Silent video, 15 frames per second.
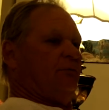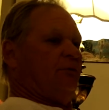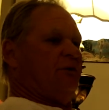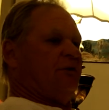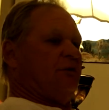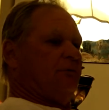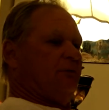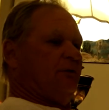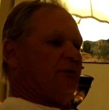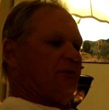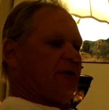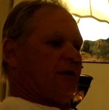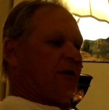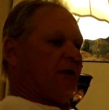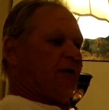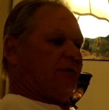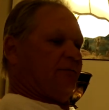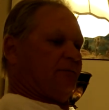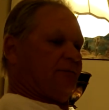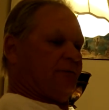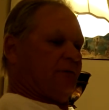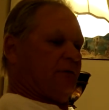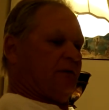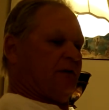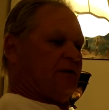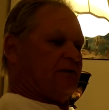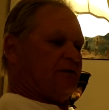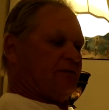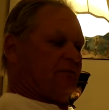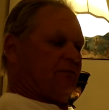we communicated for at
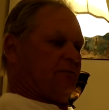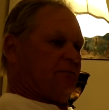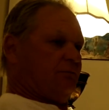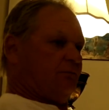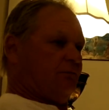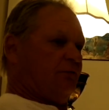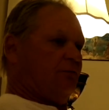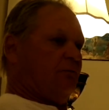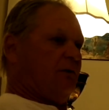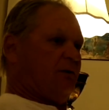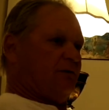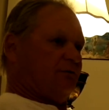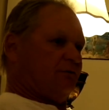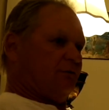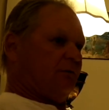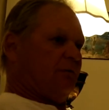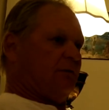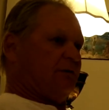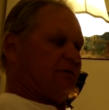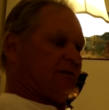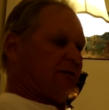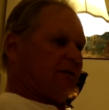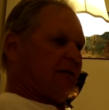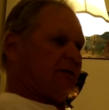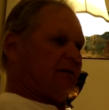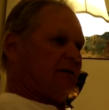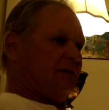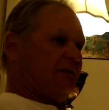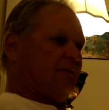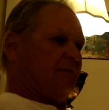least 2 months, 3 months at that
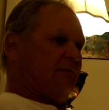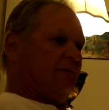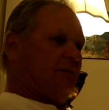time